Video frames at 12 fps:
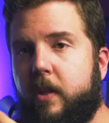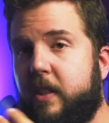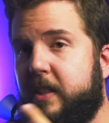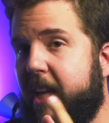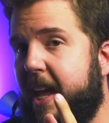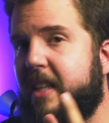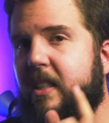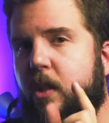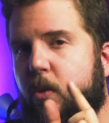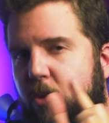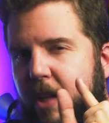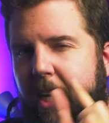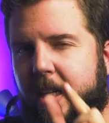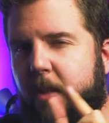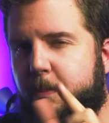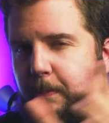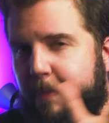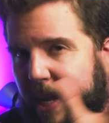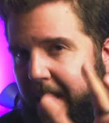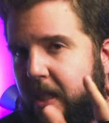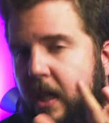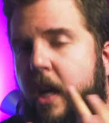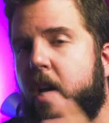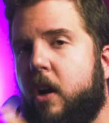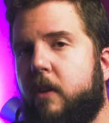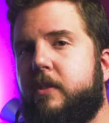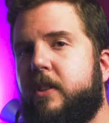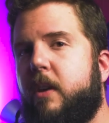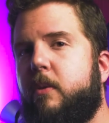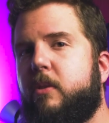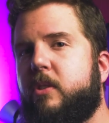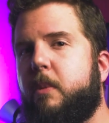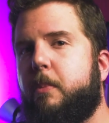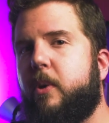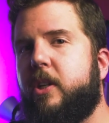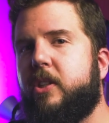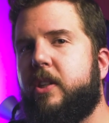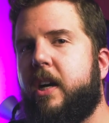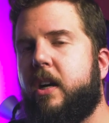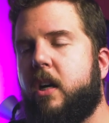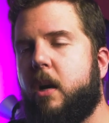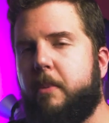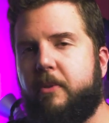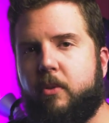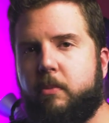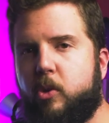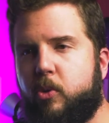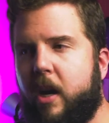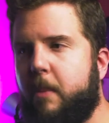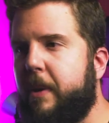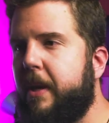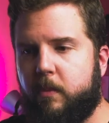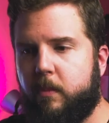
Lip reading: because it has a little tiny bit of stereo separation there coming from the Tribit,